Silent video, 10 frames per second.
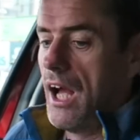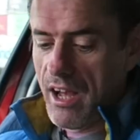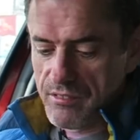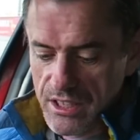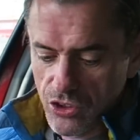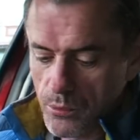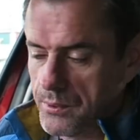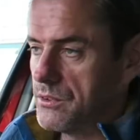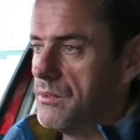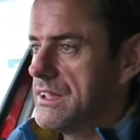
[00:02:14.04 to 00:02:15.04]
I have an eco
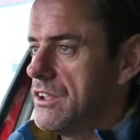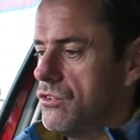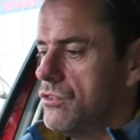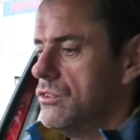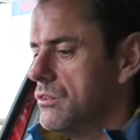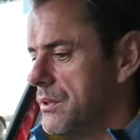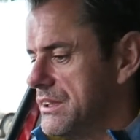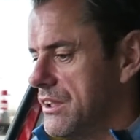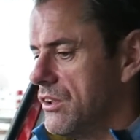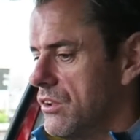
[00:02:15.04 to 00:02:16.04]
button. What's that do?
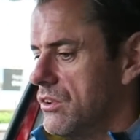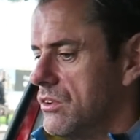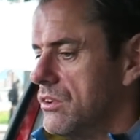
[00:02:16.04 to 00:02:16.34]
Press eco.